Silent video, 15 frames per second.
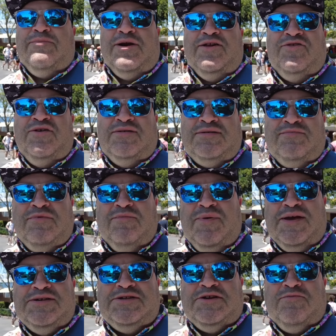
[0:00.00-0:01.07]
But I think some of the
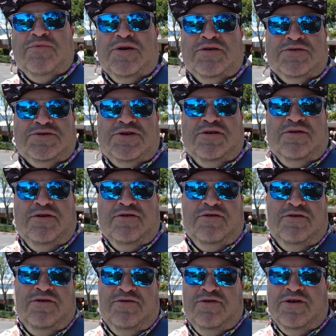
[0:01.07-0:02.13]
basic meals
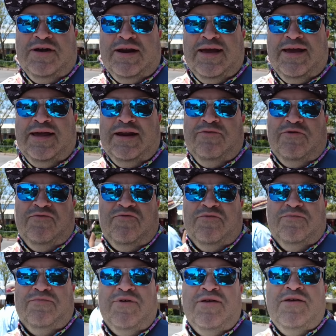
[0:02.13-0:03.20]
you're you're looking at anywhere
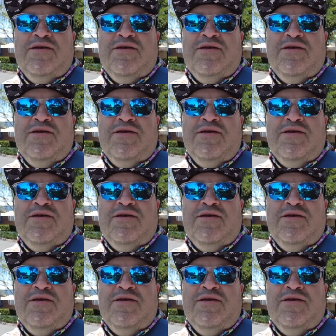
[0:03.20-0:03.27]
from